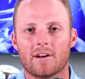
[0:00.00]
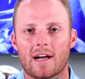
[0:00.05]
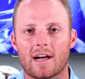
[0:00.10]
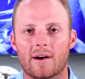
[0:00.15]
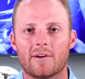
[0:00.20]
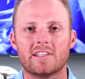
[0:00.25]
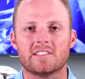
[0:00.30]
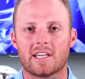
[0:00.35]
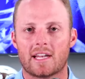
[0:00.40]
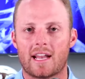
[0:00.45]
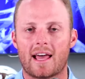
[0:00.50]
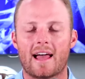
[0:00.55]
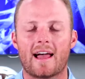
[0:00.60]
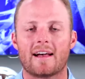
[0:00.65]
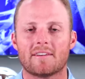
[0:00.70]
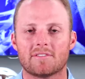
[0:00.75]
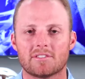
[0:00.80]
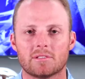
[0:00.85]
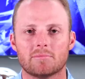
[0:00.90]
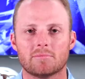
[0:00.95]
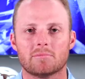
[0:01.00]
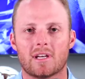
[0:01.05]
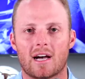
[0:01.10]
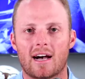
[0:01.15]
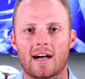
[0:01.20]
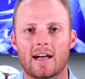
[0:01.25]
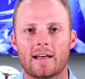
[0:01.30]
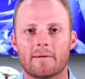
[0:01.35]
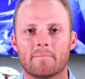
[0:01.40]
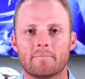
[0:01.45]
Now, he's going to have some
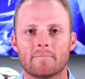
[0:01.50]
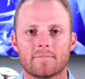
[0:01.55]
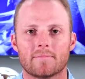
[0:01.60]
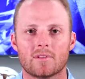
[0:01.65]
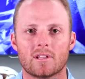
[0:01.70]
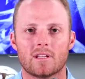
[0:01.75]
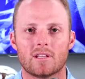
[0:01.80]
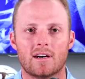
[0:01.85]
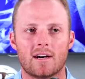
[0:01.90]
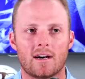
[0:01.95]
time.